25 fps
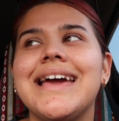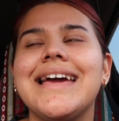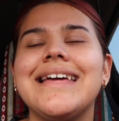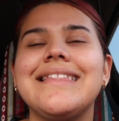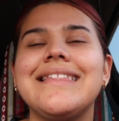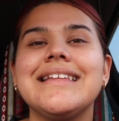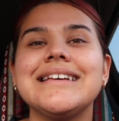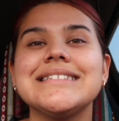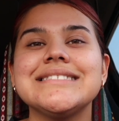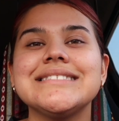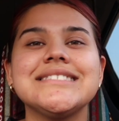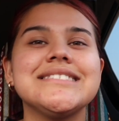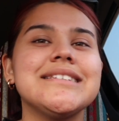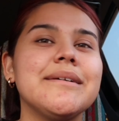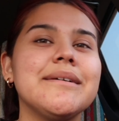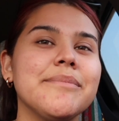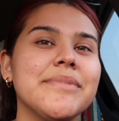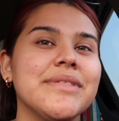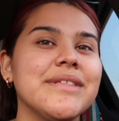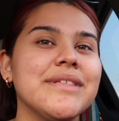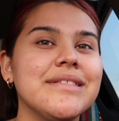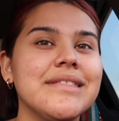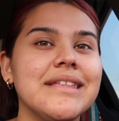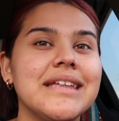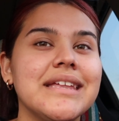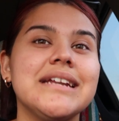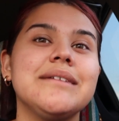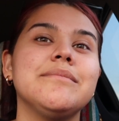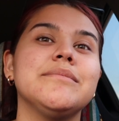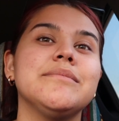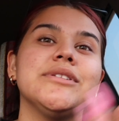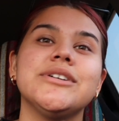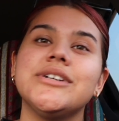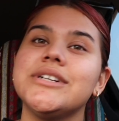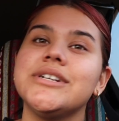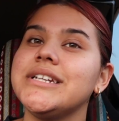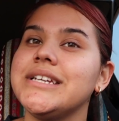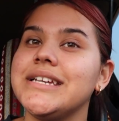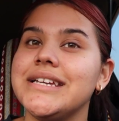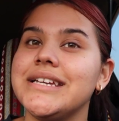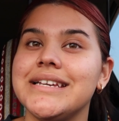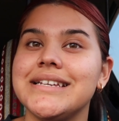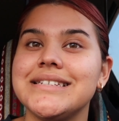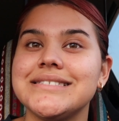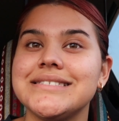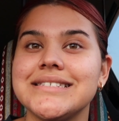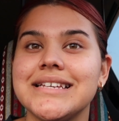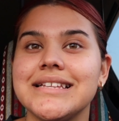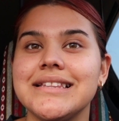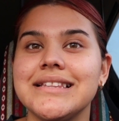And that's something that I'm
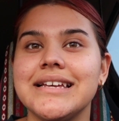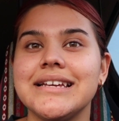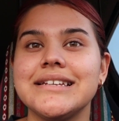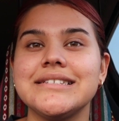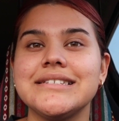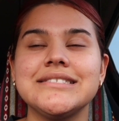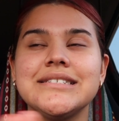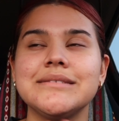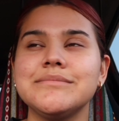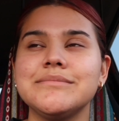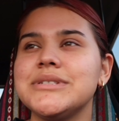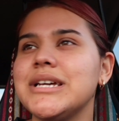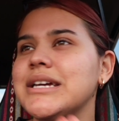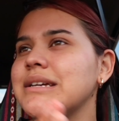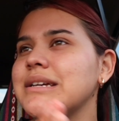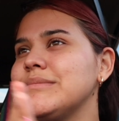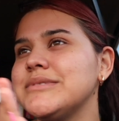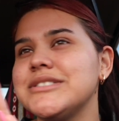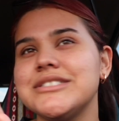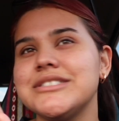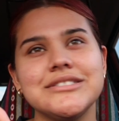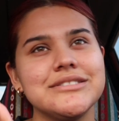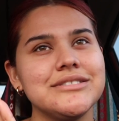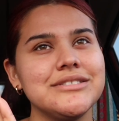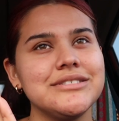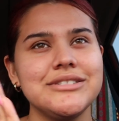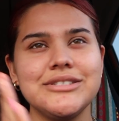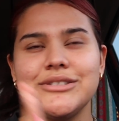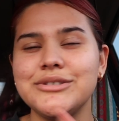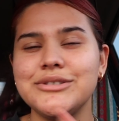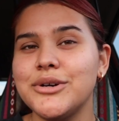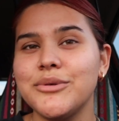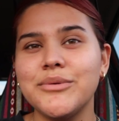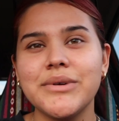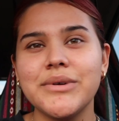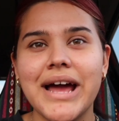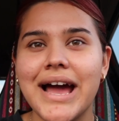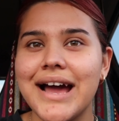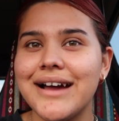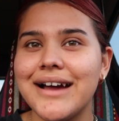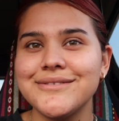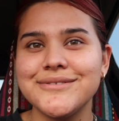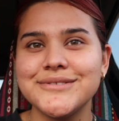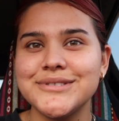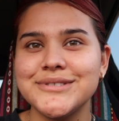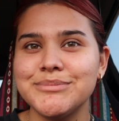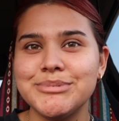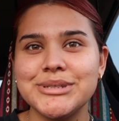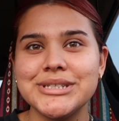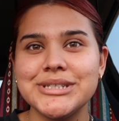learning, is that like sometimes you don't
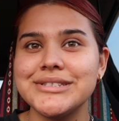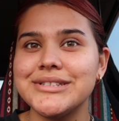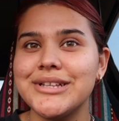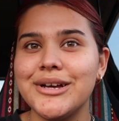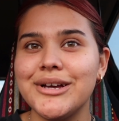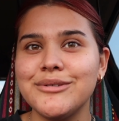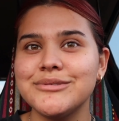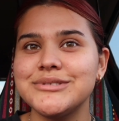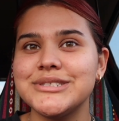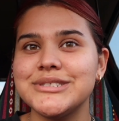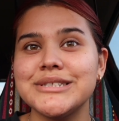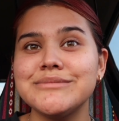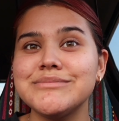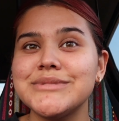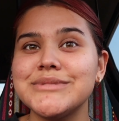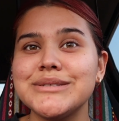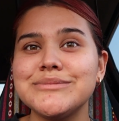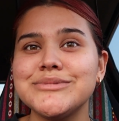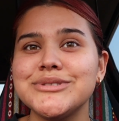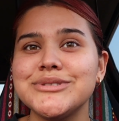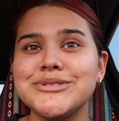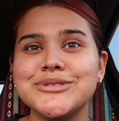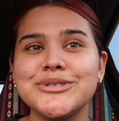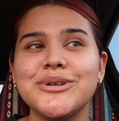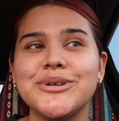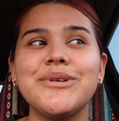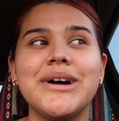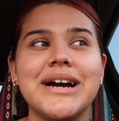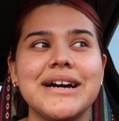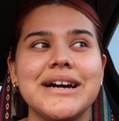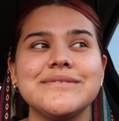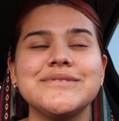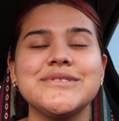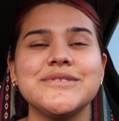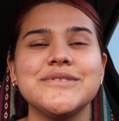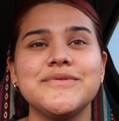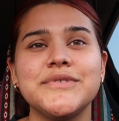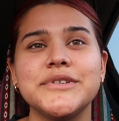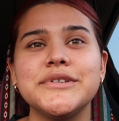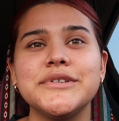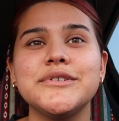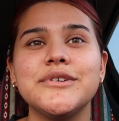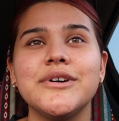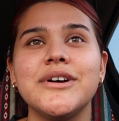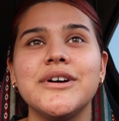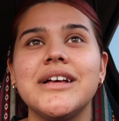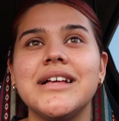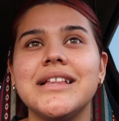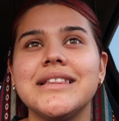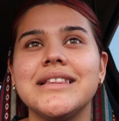have to be alone. Sometimes you don't have to
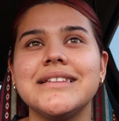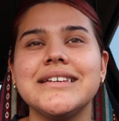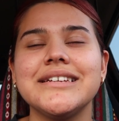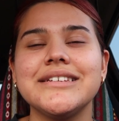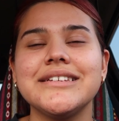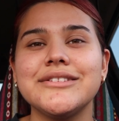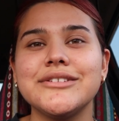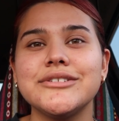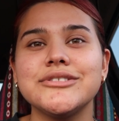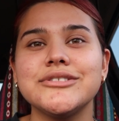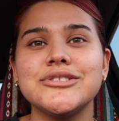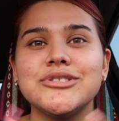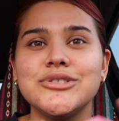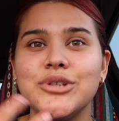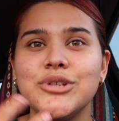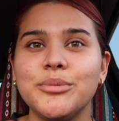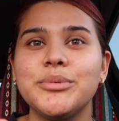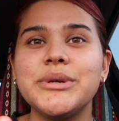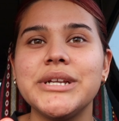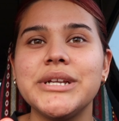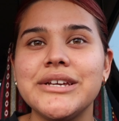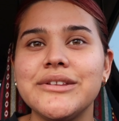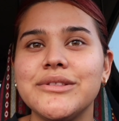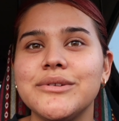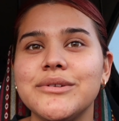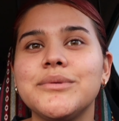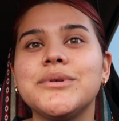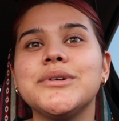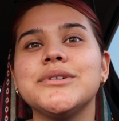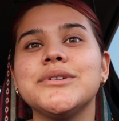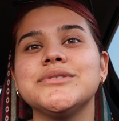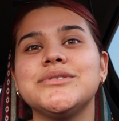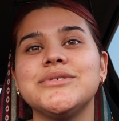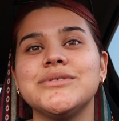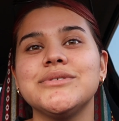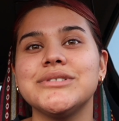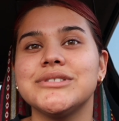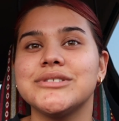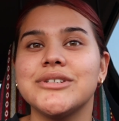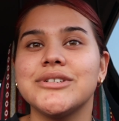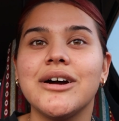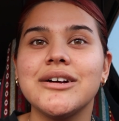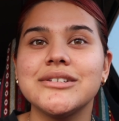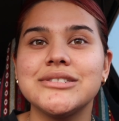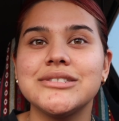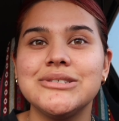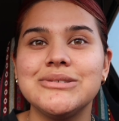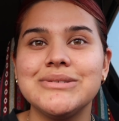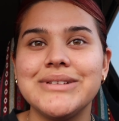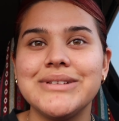feel like there's nobody in the world you can
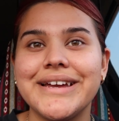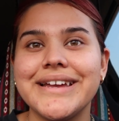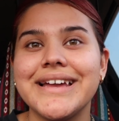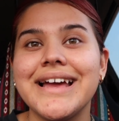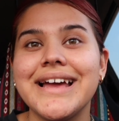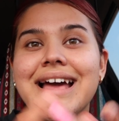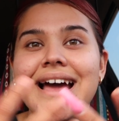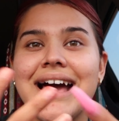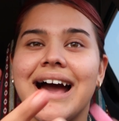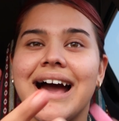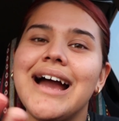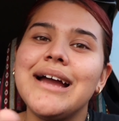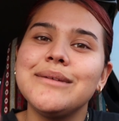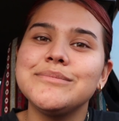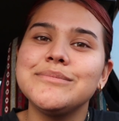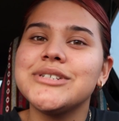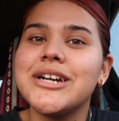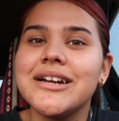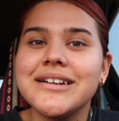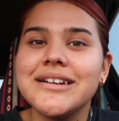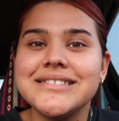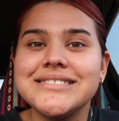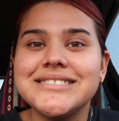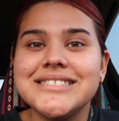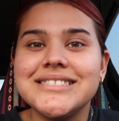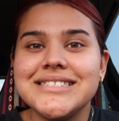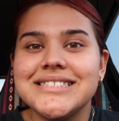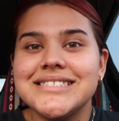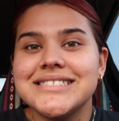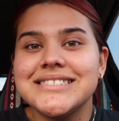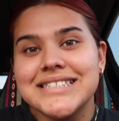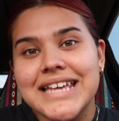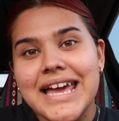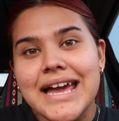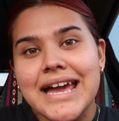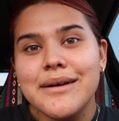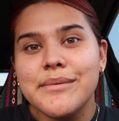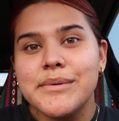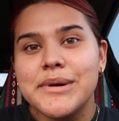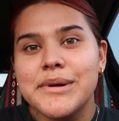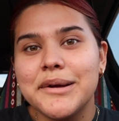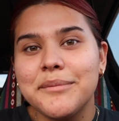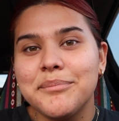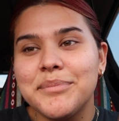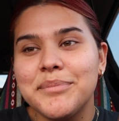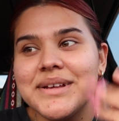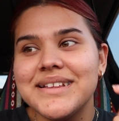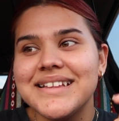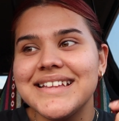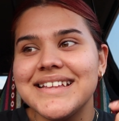talk to. Like I'm talking to this
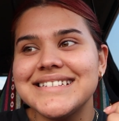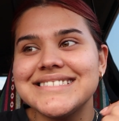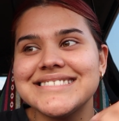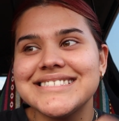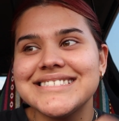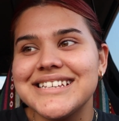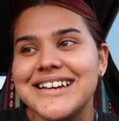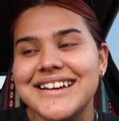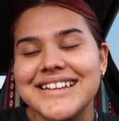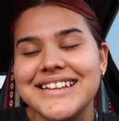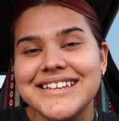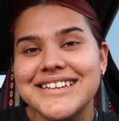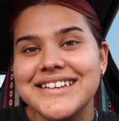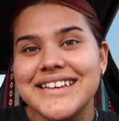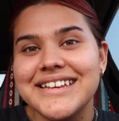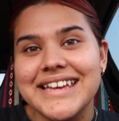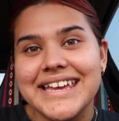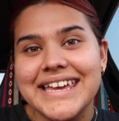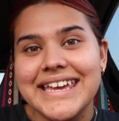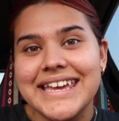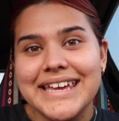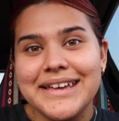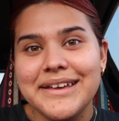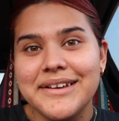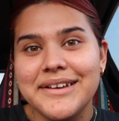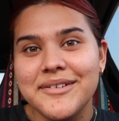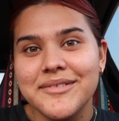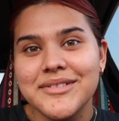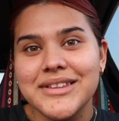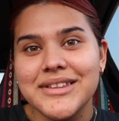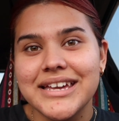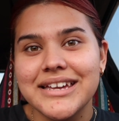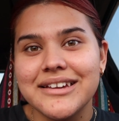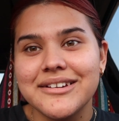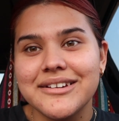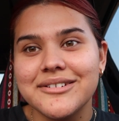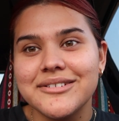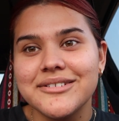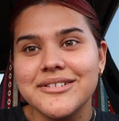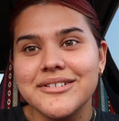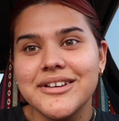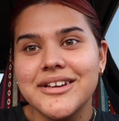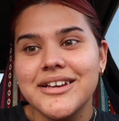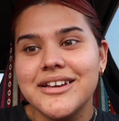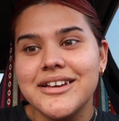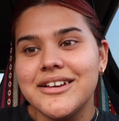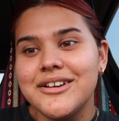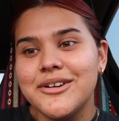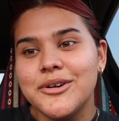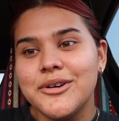camera, but it's gonna hit like
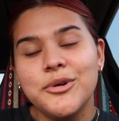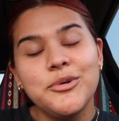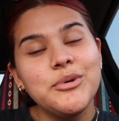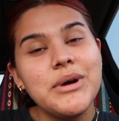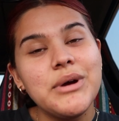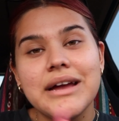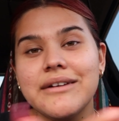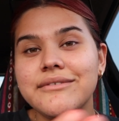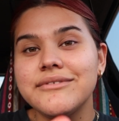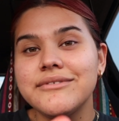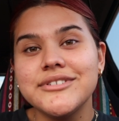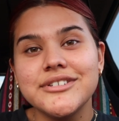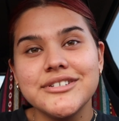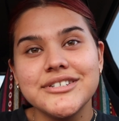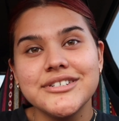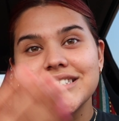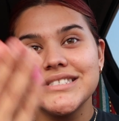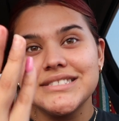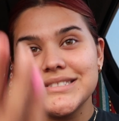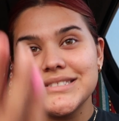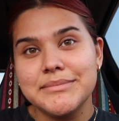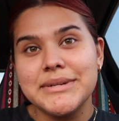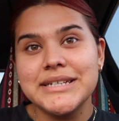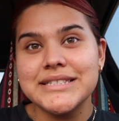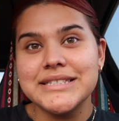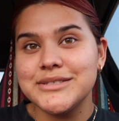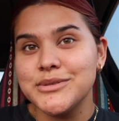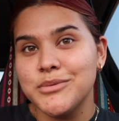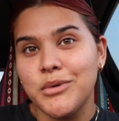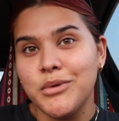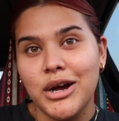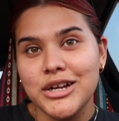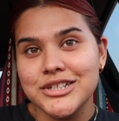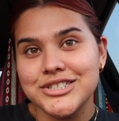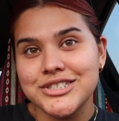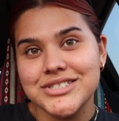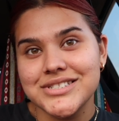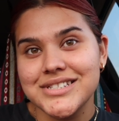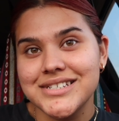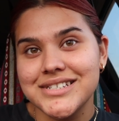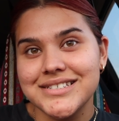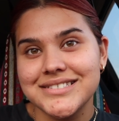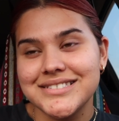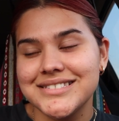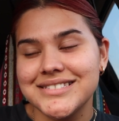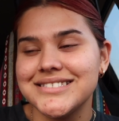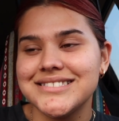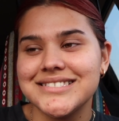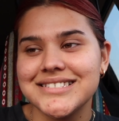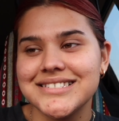whoever it's meant to watch
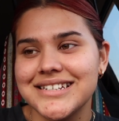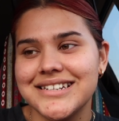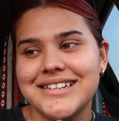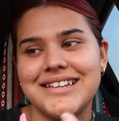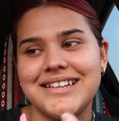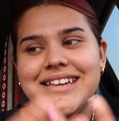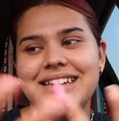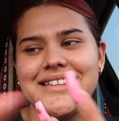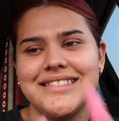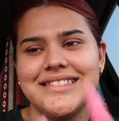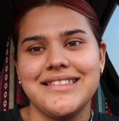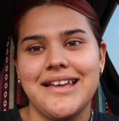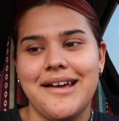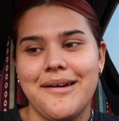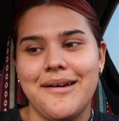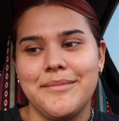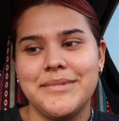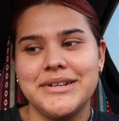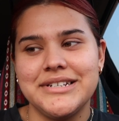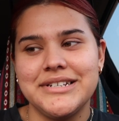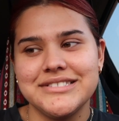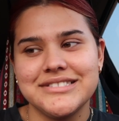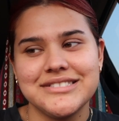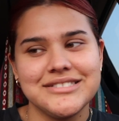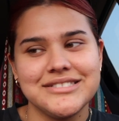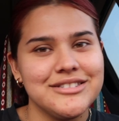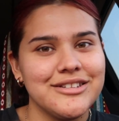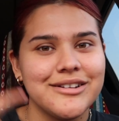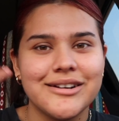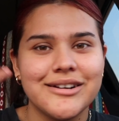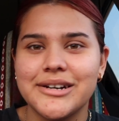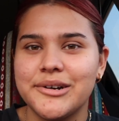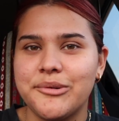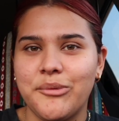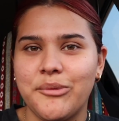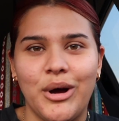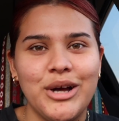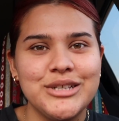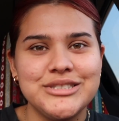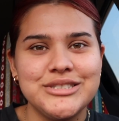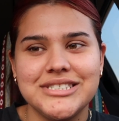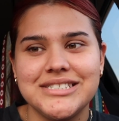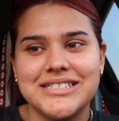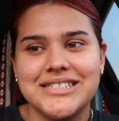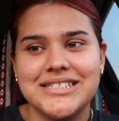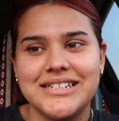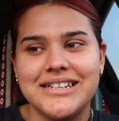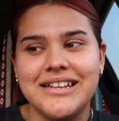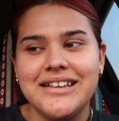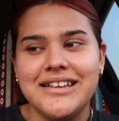this, it's gonna hit them, and they're gonna watch
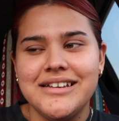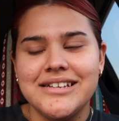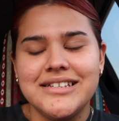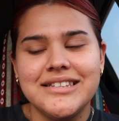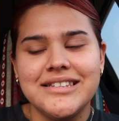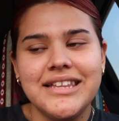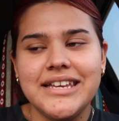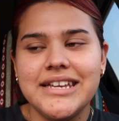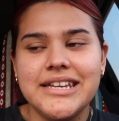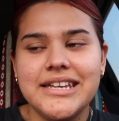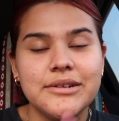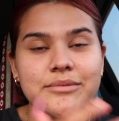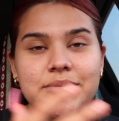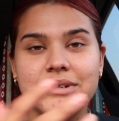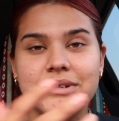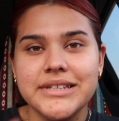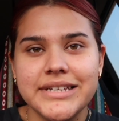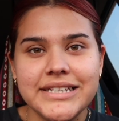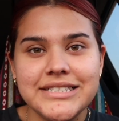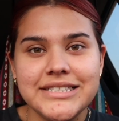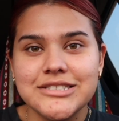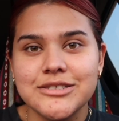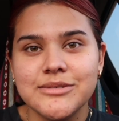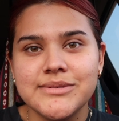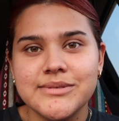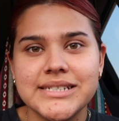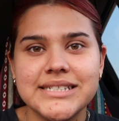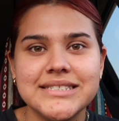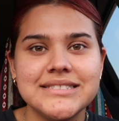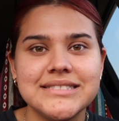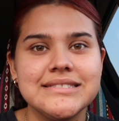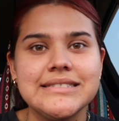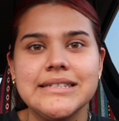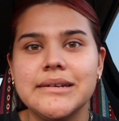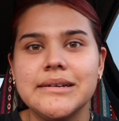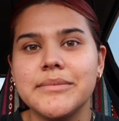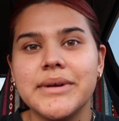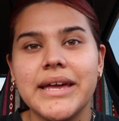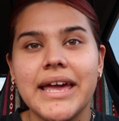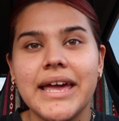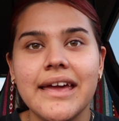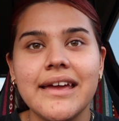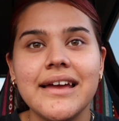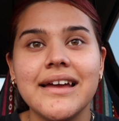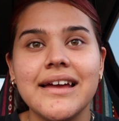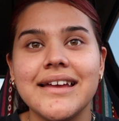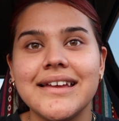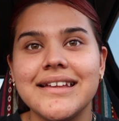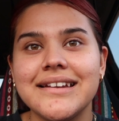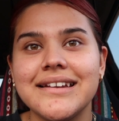it and they can relate to it and some
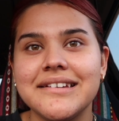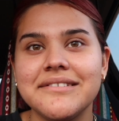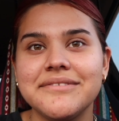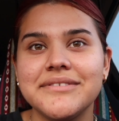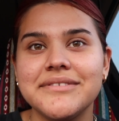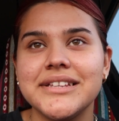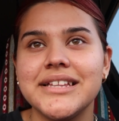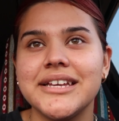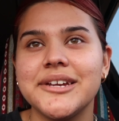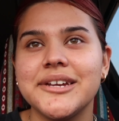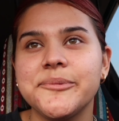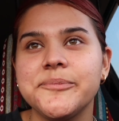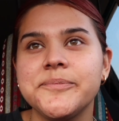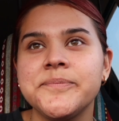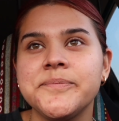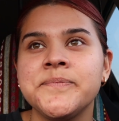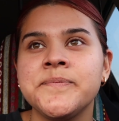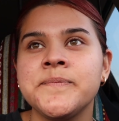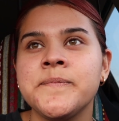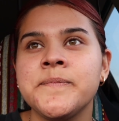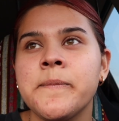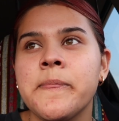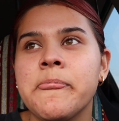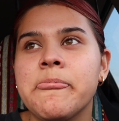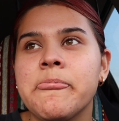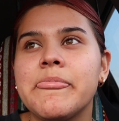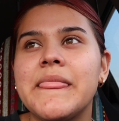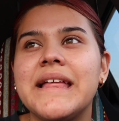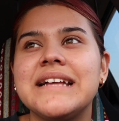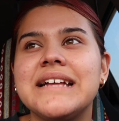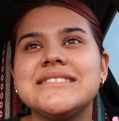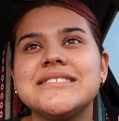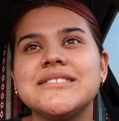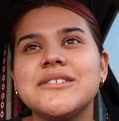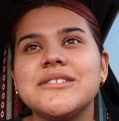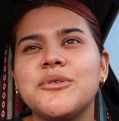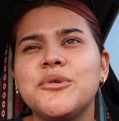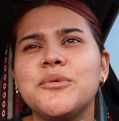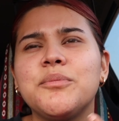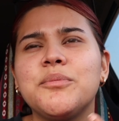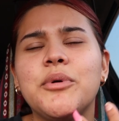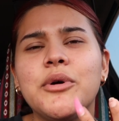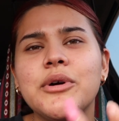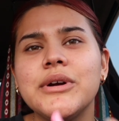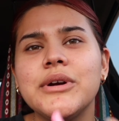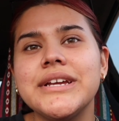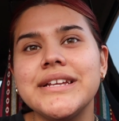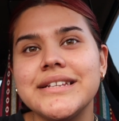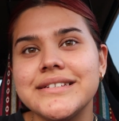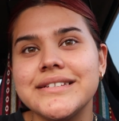can't. And I feel like that's the whole
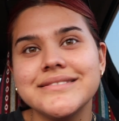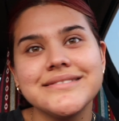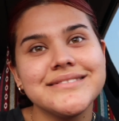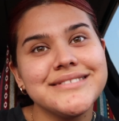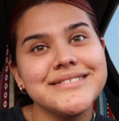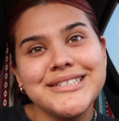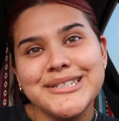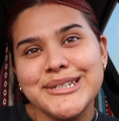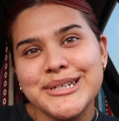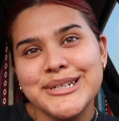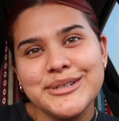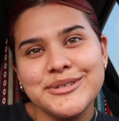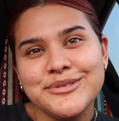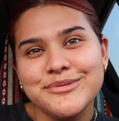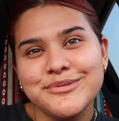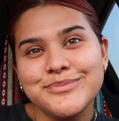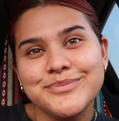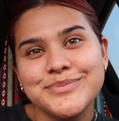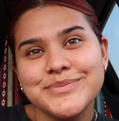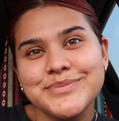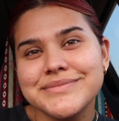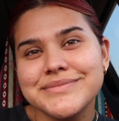point, you know?